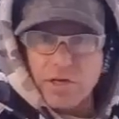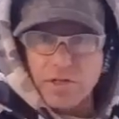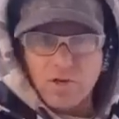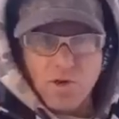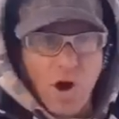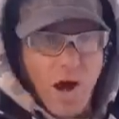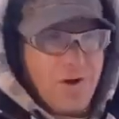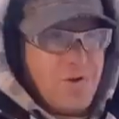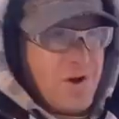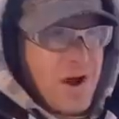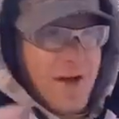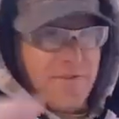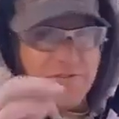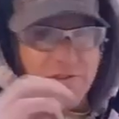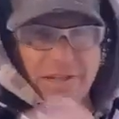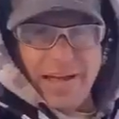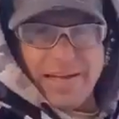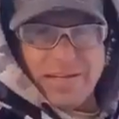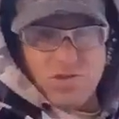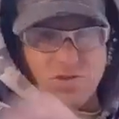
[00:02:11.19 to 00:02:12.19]
so I don't have to,
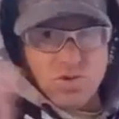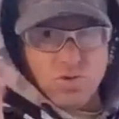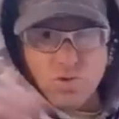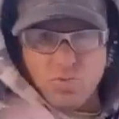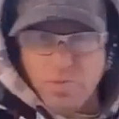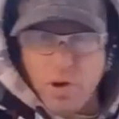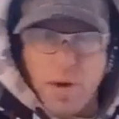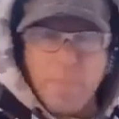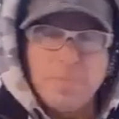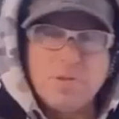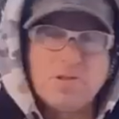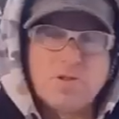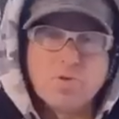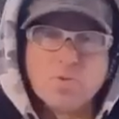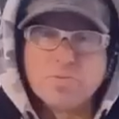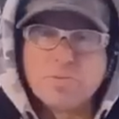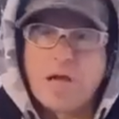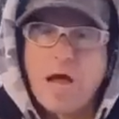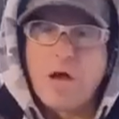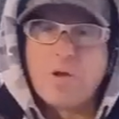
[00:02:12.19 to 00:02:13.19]
like, zoom up and
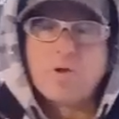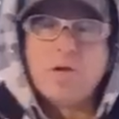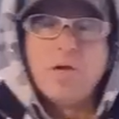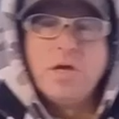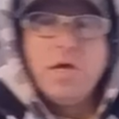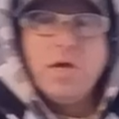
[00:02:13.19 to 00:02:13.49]
zoom down.